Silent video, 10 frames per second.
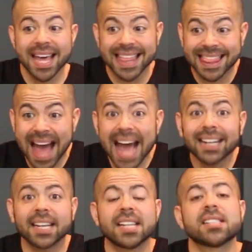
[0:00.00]
That
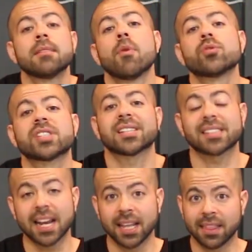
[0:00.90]
is the most
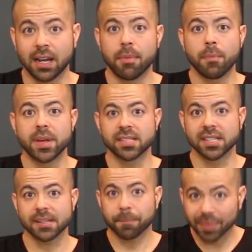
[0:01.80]
exciting thing about
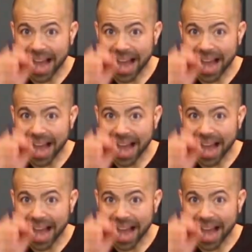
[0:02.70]
business.